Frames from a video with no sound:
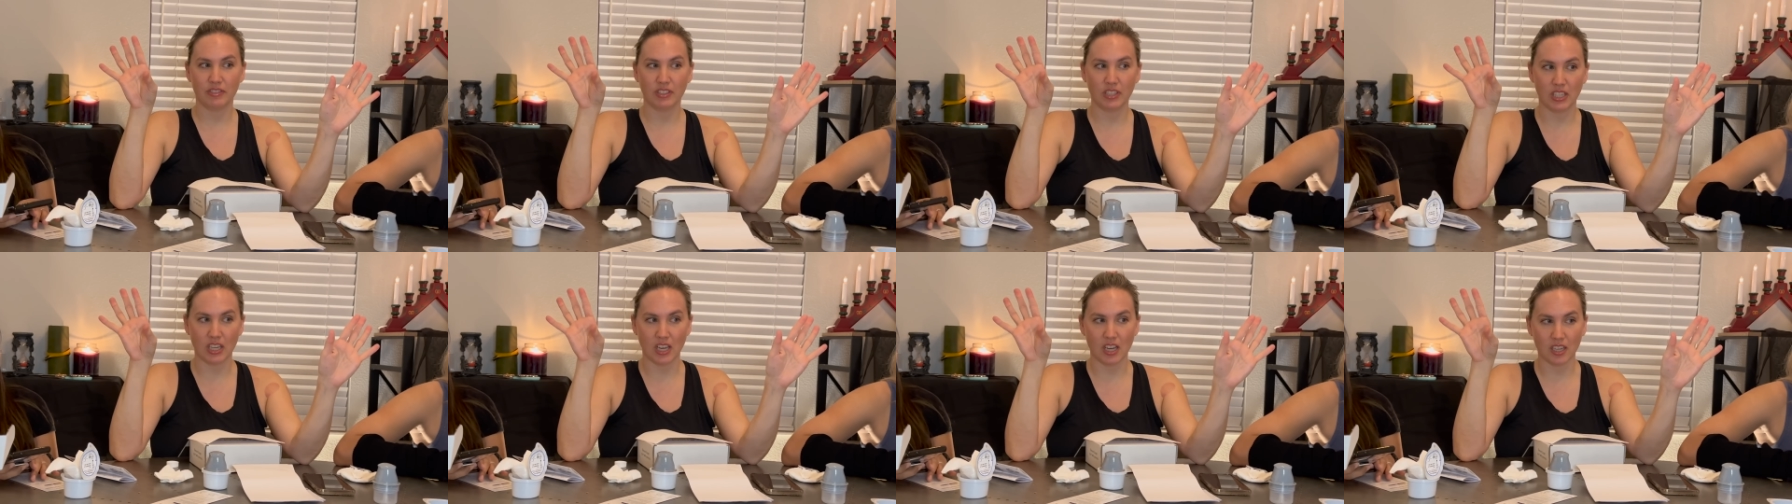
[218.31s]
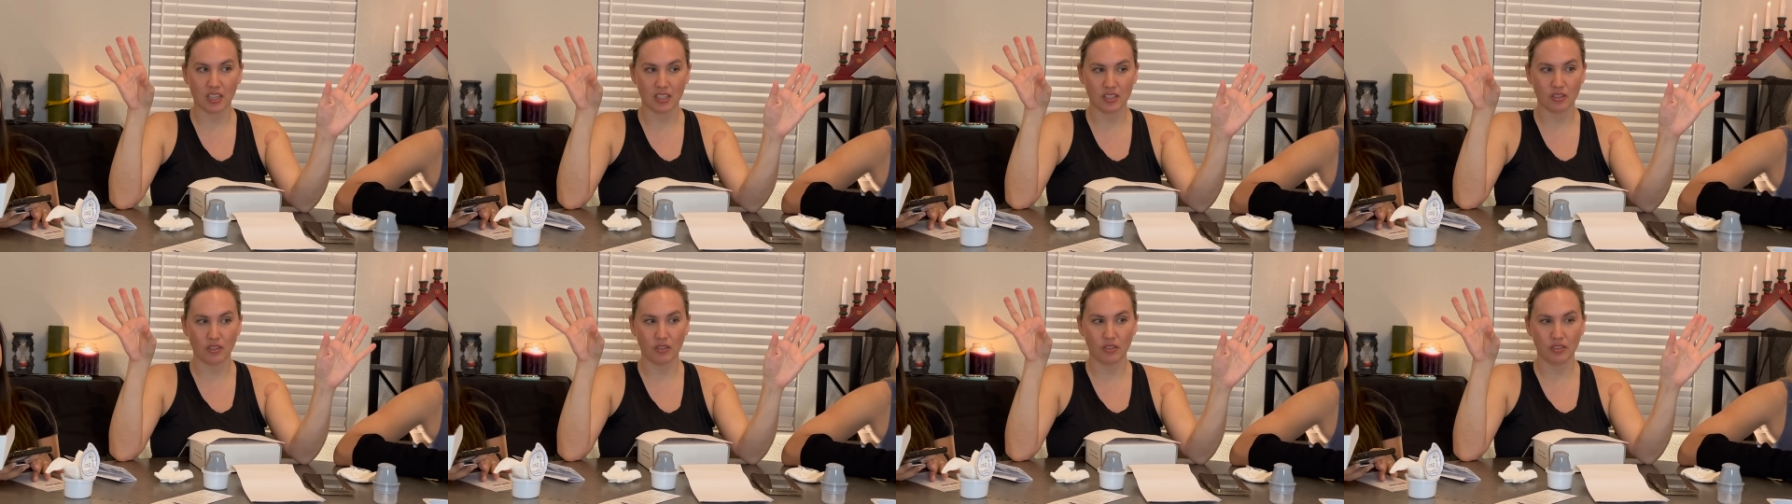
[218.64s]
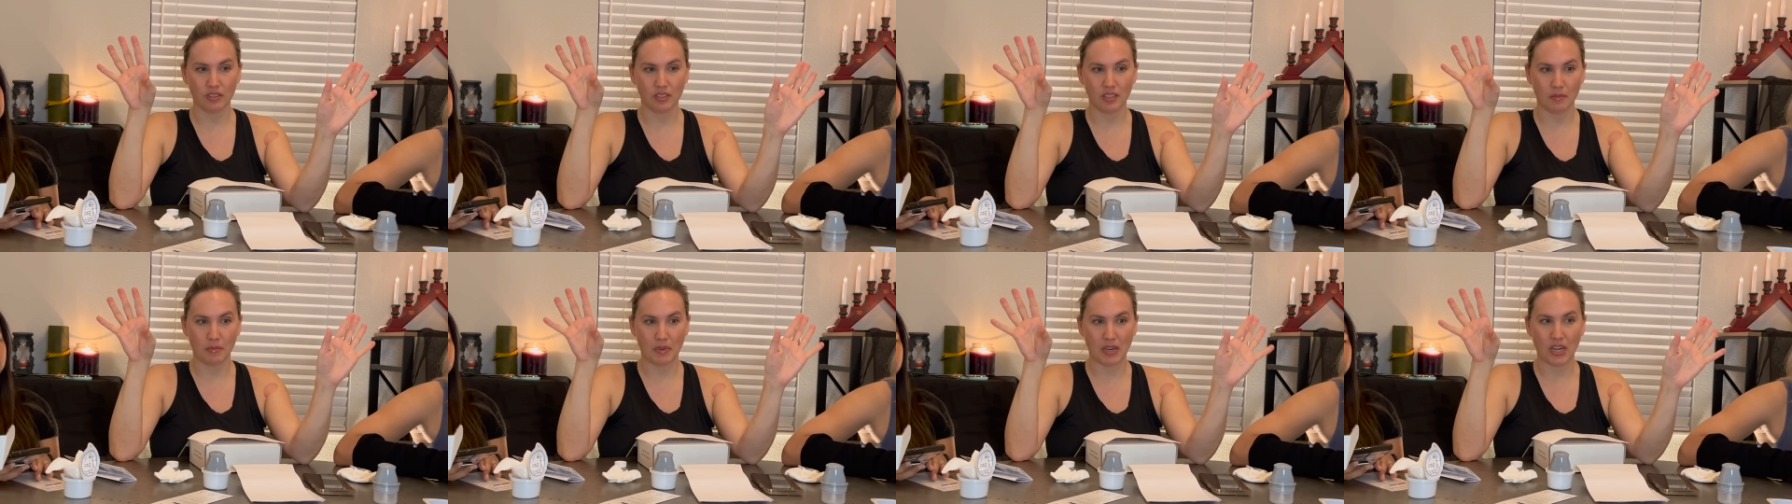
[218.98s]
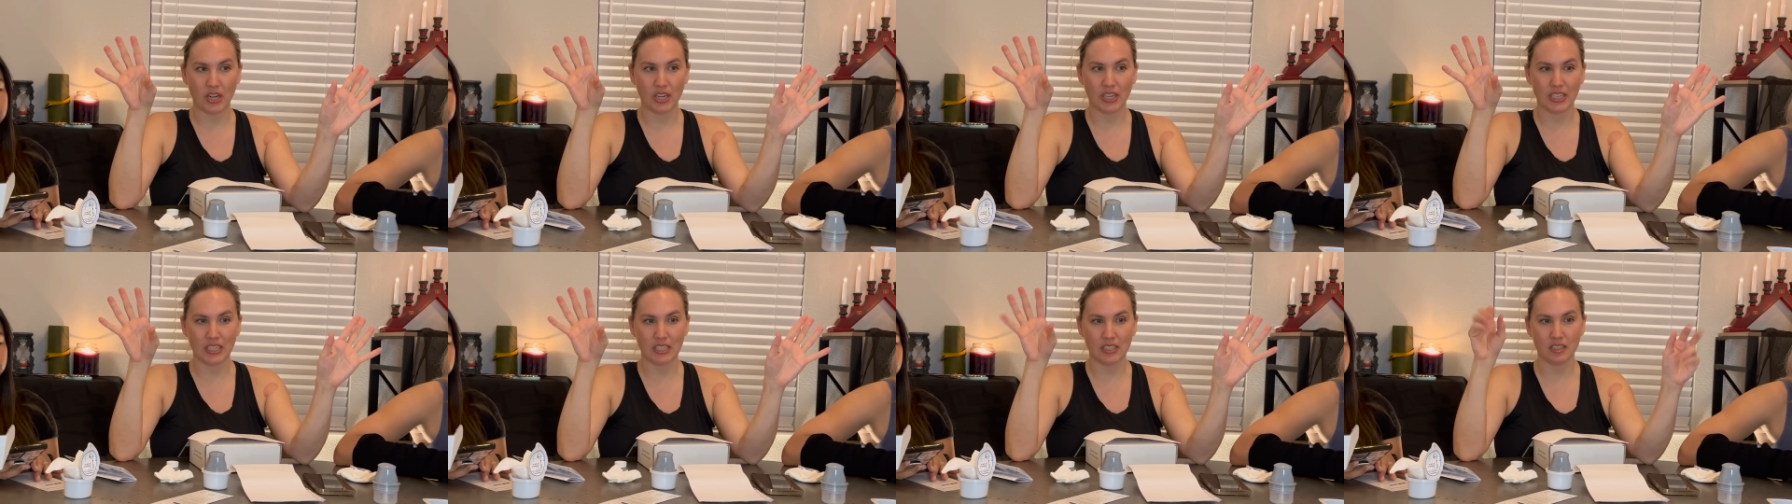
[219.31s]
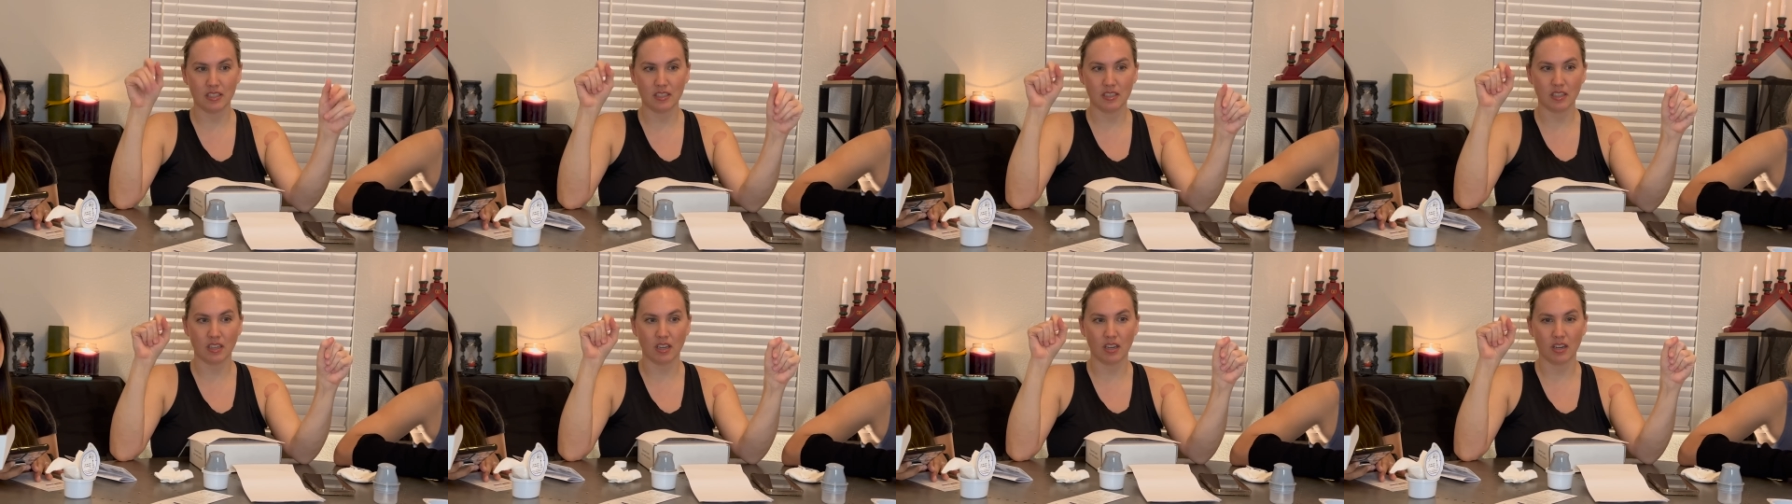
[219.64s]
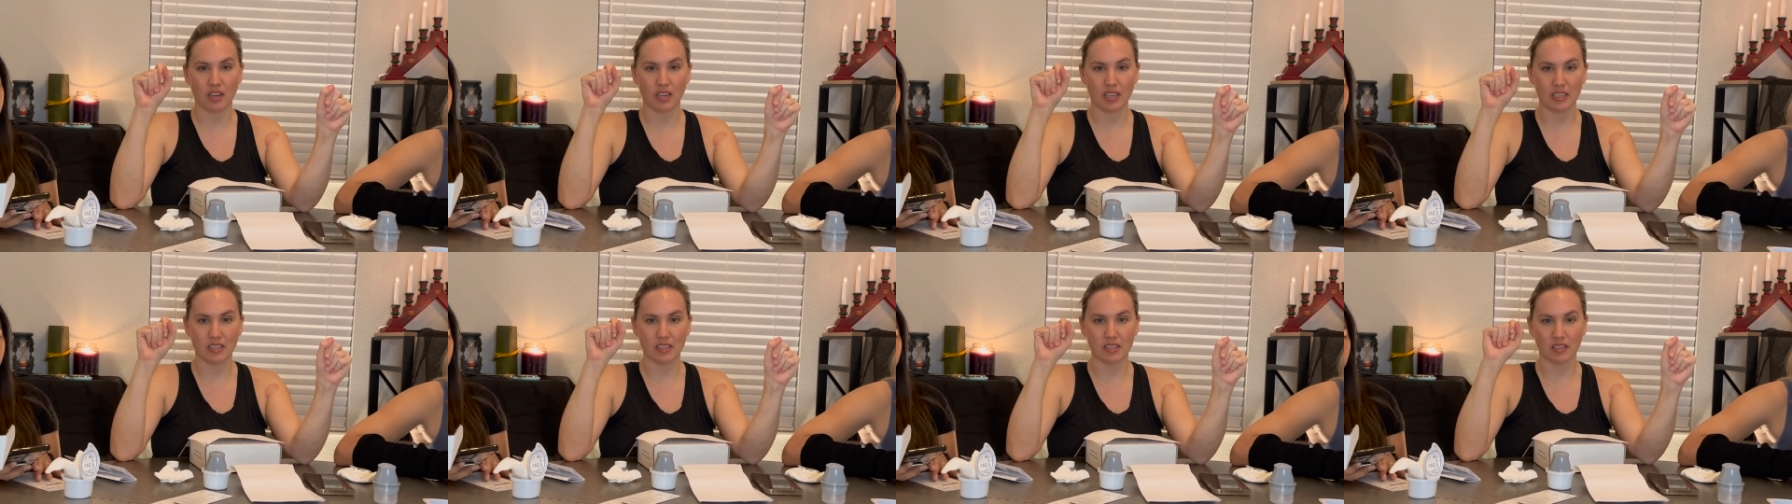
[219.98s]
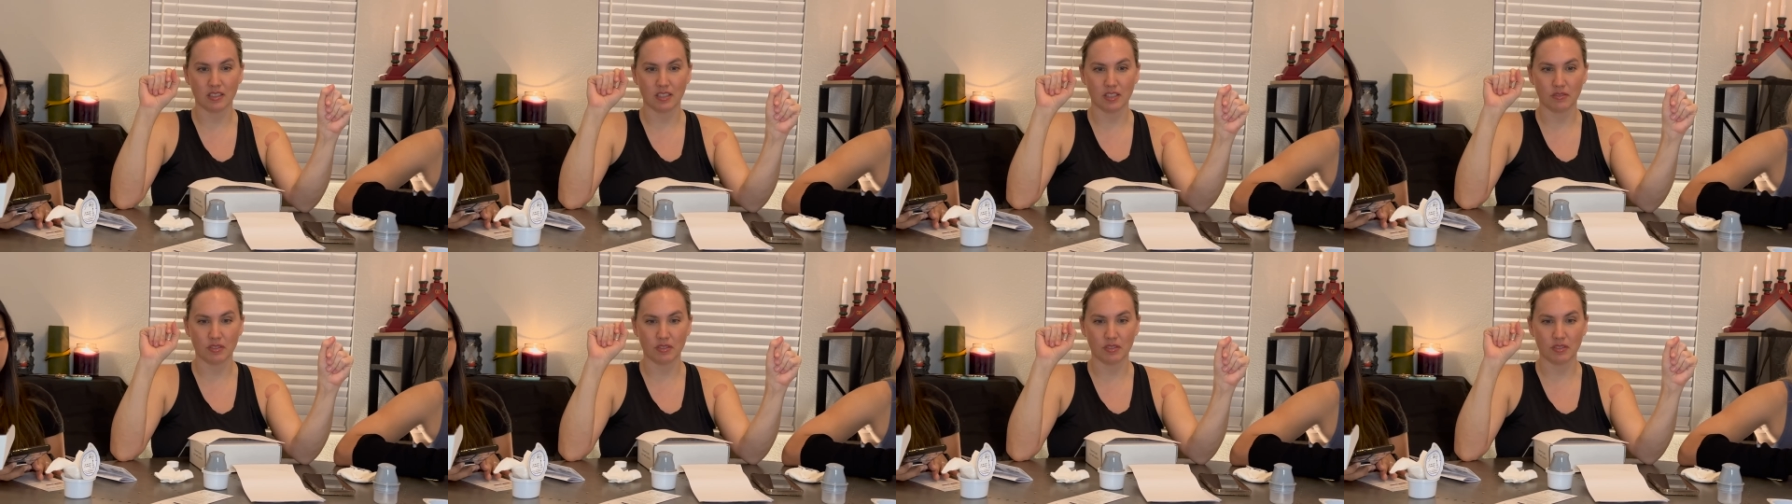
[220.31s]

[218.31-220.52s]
young adult Americans are insulin